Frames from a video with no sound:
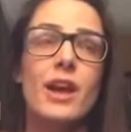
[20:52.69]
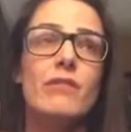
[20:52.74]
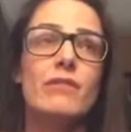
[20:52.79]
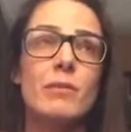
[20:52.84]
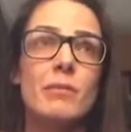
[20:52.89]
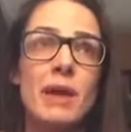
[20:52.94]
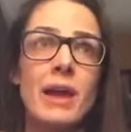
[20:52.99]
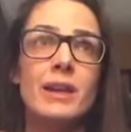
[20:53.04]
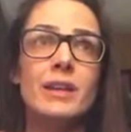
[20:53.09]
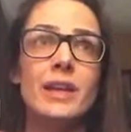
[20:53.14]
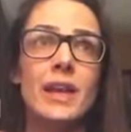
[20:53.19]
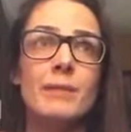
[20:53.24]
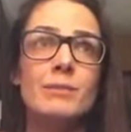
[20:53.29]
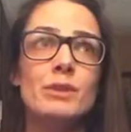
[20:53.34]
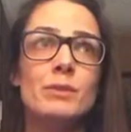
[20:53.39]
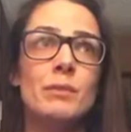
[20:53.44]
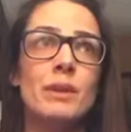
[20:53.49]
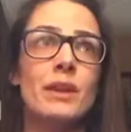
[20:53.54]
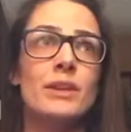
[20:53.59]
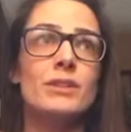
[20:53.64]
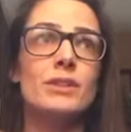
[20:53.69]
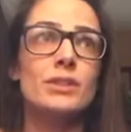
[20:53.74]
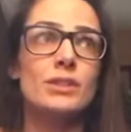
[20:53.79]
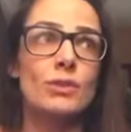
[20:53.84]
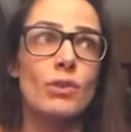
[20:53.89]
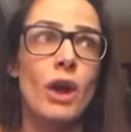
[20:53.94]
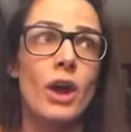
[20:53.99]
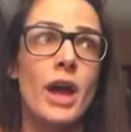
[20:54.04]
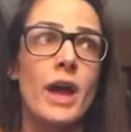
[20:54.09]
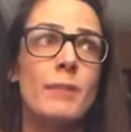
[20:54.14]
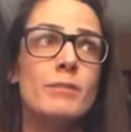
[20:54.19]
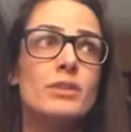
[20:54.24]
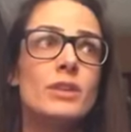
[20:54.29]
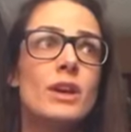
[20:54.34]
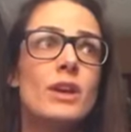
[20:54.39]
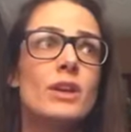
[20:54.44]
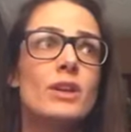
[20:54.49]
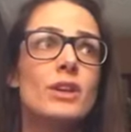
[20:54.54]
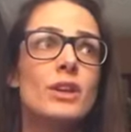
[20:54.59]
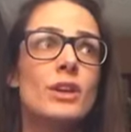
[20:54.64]
If a man came to me and described,
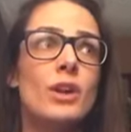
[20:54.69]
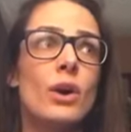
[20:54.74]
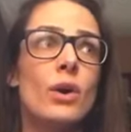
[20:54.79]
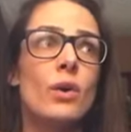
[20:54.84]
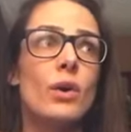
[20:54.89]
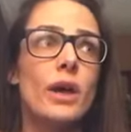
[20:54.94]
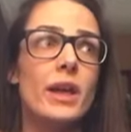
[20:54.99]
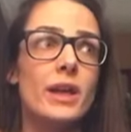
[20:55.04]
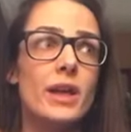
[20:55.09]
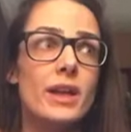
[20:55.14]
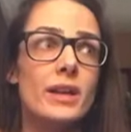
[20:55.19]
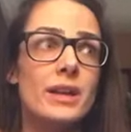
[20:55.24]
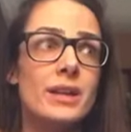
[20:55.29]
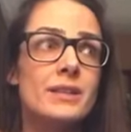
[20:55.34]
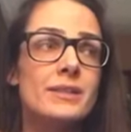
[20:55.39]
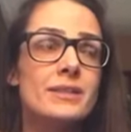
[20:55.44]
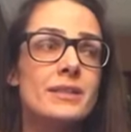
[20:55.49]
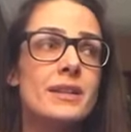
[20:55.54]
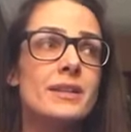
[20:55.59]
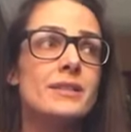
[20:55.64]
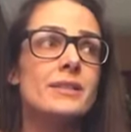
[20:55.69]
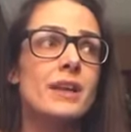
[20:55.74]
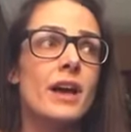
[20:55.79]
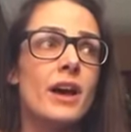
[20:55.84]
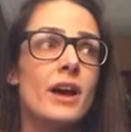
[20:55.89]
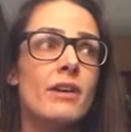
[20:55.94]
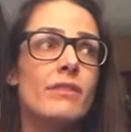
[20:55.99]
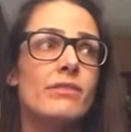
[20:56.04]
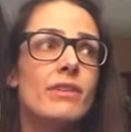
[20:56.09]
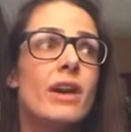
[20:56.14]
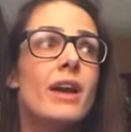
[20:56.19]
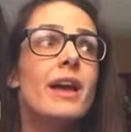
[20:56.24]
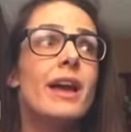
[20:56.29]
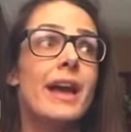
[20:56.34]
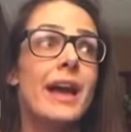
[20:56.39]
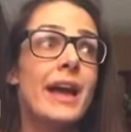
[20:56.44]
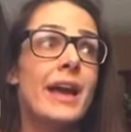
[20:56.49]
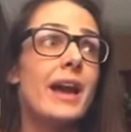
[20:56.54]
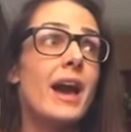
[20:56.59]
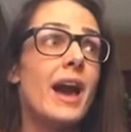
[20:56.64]
an instance of,
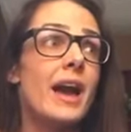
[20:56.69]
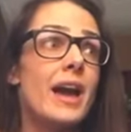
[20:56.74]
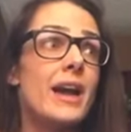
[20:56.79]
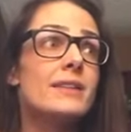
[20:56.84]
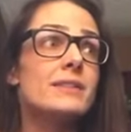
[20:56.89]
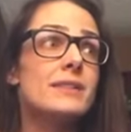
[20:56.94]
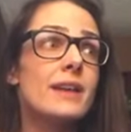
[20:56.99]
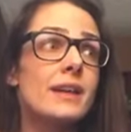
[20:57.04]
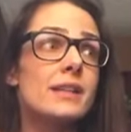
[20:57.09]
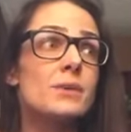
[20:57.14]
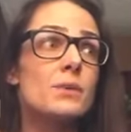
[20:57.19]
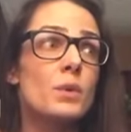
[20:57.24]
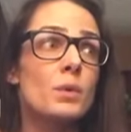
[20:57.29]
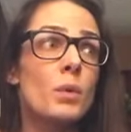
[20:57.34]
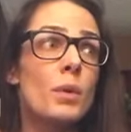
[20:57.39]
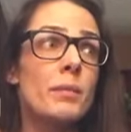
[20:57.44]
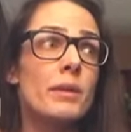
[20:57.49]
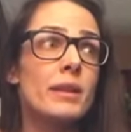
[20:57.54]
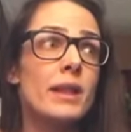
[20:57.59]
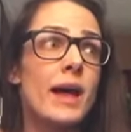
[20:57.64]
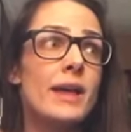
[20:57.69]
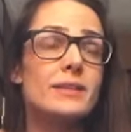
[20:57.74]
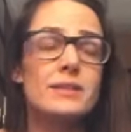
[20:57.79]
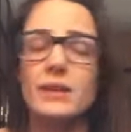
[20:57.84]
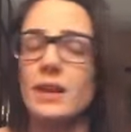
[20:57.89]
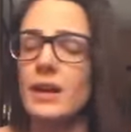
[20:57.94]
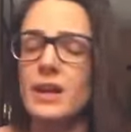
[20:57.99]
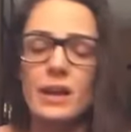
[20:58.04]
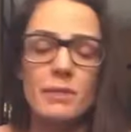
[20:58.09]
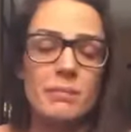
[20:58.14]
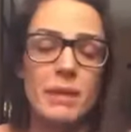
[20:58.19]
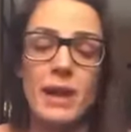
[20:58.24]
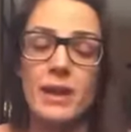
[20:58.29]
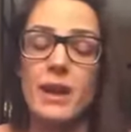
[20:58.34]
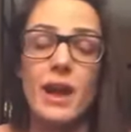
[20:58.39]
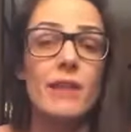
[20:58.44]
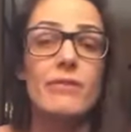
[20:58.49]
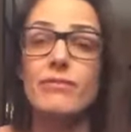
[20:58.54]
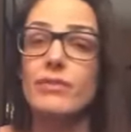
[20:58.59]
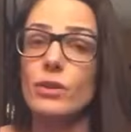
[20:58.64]
hey, I had sex with a woman last night and man,
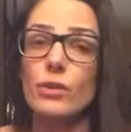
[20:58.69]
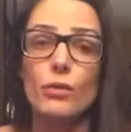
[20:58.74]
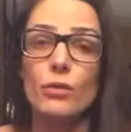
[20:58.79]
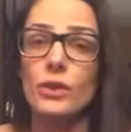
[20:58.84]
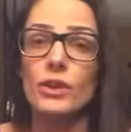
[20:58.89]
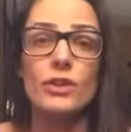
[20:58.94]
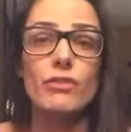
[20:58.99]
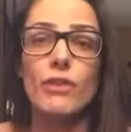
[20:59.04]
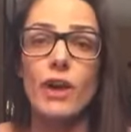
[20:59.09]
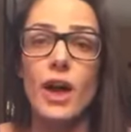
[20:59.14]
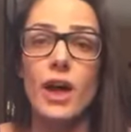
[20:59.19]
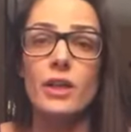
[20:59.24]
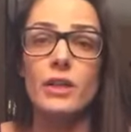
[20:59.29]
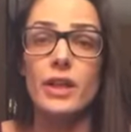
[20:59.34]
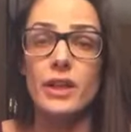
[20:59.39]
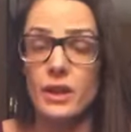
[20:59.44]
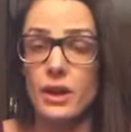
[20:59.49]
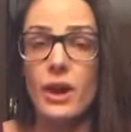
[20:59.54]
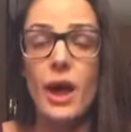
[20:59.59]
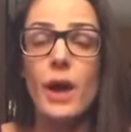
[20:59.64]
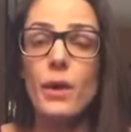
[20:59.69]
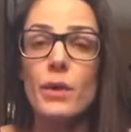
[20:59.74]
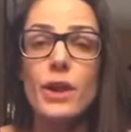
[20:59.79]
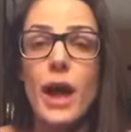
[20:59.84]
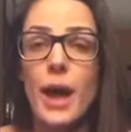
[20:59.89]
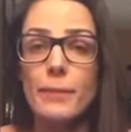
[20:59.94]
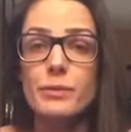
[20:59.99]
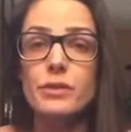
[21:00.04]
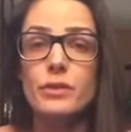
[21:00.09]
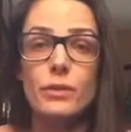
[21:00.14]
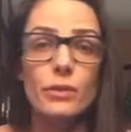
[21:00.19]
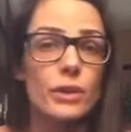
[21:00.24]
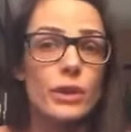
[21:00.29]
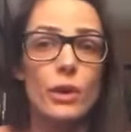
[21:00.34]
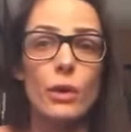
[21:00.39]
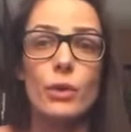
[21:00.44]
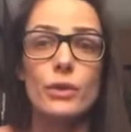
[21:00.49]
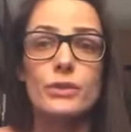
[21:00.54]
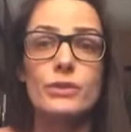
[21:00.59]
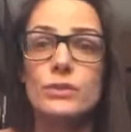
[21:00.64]
I feel really violated, I would absolutely
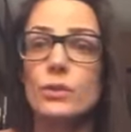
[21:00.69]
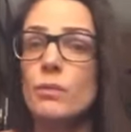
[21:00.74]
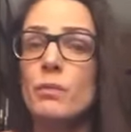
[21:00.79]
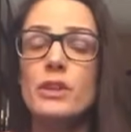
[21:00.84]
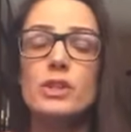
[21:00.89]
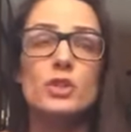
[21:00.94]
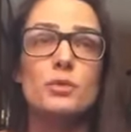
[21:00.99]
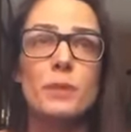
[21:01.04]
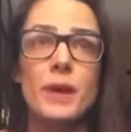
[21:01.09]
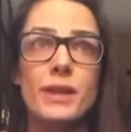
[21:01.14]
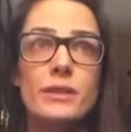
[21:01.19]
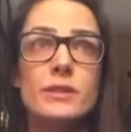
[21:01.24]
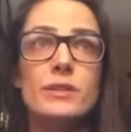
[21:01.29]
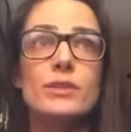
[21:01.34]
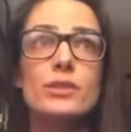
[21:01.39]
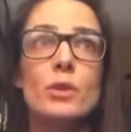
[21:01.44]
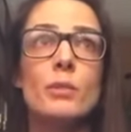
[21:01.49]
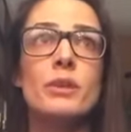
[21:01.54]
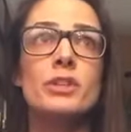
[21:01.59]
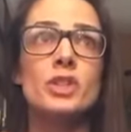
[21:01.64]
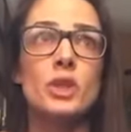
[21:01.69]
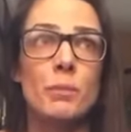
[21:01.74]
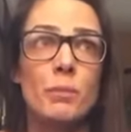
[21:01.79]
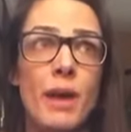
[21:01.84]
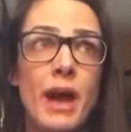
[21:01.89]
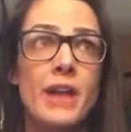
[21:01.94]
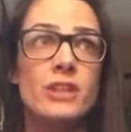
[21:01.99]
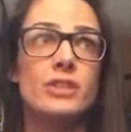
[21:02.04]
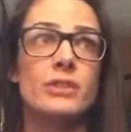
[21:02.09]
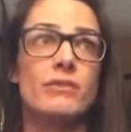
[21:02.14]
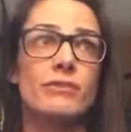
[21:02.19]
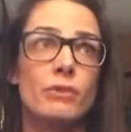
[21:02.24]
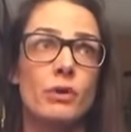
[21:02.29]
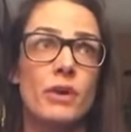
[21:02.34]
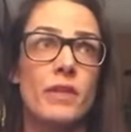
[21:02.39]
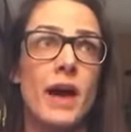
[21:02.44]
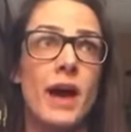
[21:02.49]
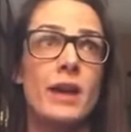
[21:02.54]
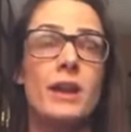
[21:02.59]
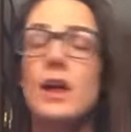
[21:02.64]
hold so much space and so much compassion
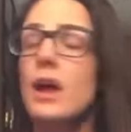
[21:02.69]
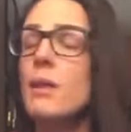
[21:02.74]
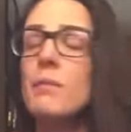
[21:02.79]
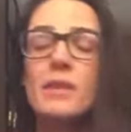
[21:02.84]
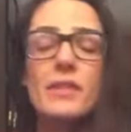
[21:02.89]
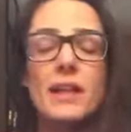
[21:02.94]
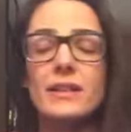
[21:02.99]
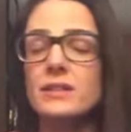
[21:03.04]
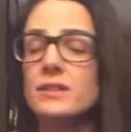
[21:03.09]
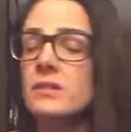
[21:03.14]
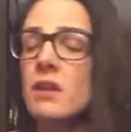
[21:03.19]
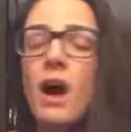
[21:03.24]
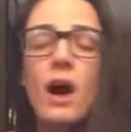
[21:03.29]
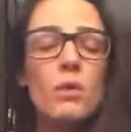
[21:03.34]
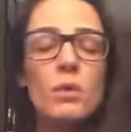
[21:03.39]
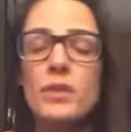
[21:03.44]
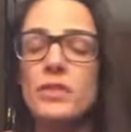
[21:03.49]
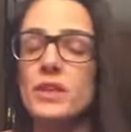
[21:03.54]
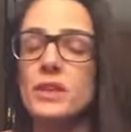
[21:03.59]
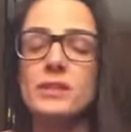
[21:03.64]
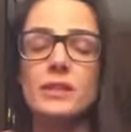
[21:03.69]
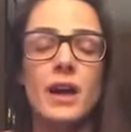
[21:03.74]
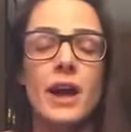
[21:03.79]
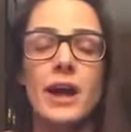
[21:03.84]
for that. But that's not what these